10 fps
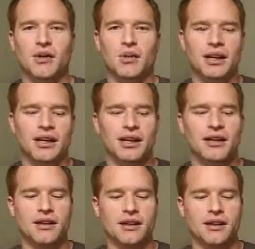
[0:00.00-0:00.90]

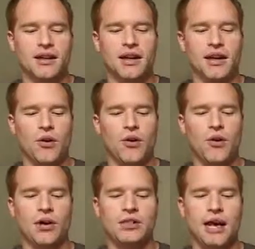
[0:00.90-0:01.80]
green,
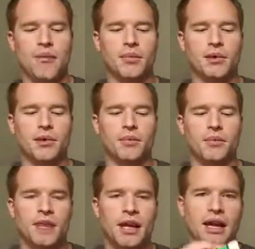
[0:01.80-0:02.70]
orange, and
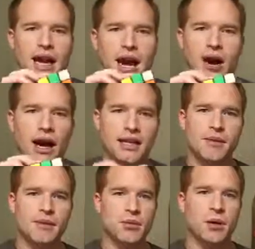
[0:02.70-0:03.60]
blue. Now I
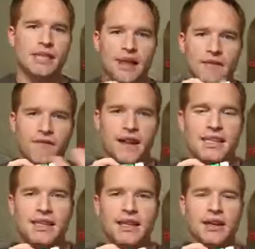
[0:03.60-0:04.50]
keep the white side
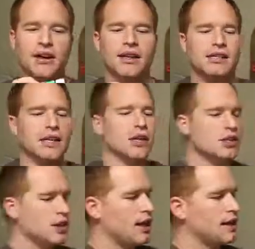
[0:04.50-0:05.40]
facing the audience
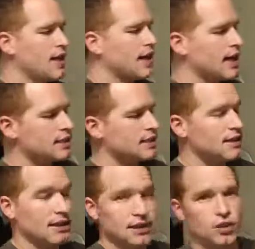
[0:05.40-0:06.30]
so that they can't
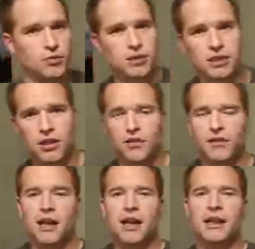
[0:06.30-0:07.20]
see that the cube is
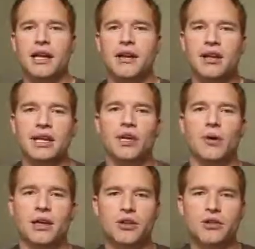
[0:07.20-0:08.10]
solved. The other thing
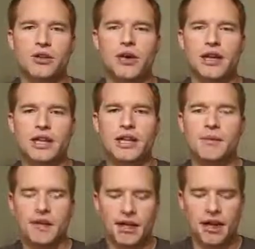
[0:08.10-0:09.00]
you want to do is you want to
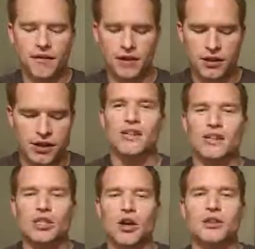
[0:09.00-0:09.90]
keep it covered.
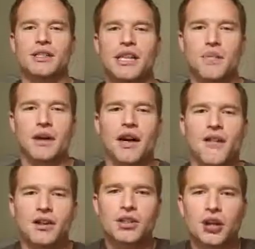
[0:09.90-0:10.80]
So to keep it
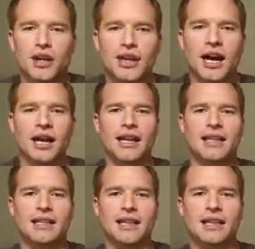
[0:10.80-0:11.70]
covered, turn it kind of
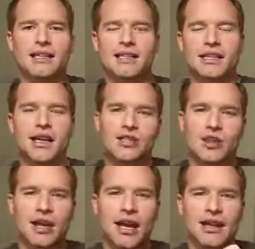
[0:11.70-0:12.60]
like this
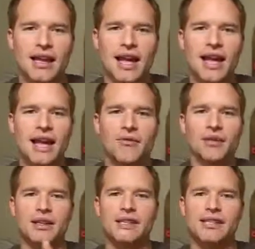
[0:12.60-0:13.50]
so that they
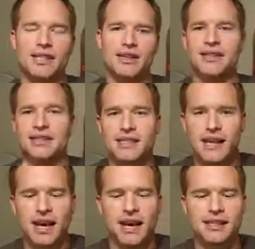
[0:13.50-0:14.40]
can't really see these
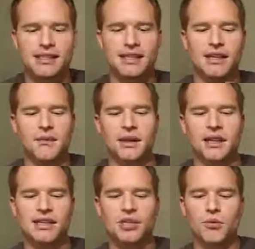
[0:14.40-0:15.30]
sides,
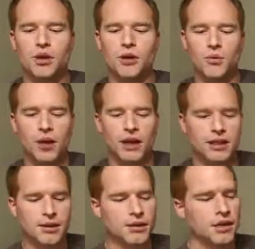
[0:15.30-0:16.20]
because you wouldn't
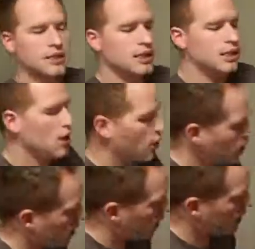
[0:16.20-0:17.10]
want them to
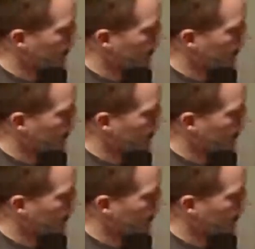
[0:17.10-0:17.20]
know